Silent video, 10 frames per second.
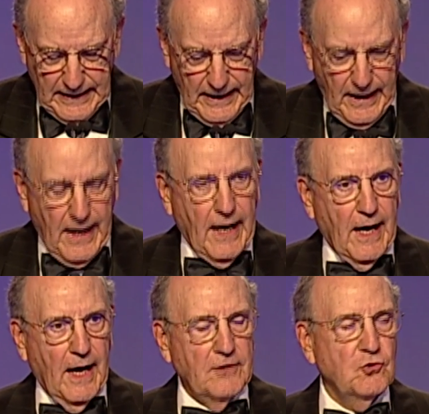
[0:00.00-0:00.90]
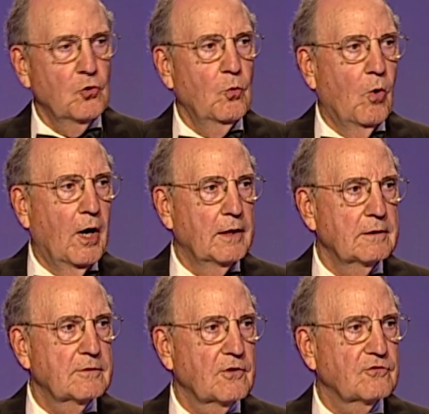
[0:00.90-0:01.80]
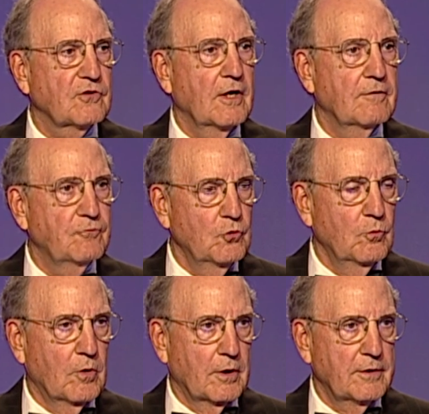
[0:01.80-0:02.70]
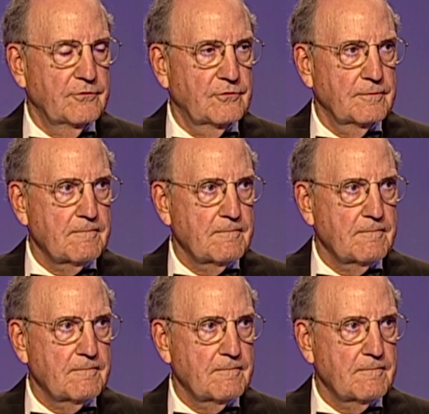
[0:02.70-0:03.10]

I do want to say a few words